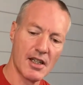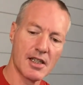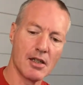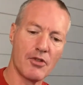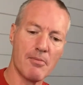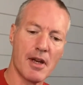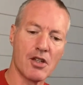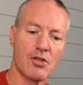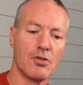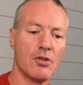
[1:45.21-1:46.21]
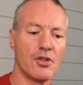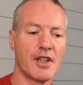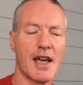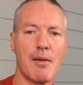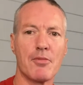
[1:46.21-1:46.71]
So if we make sure the
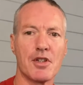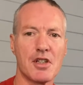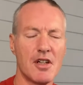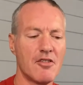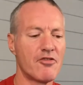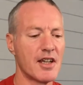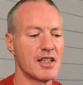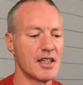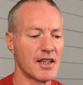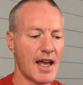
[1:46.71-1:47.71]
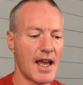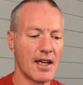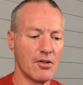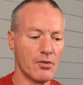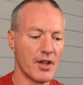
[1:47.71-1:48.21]
camera's facing that
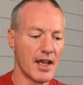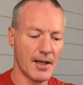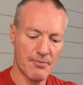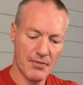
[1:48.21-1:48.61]
angle there,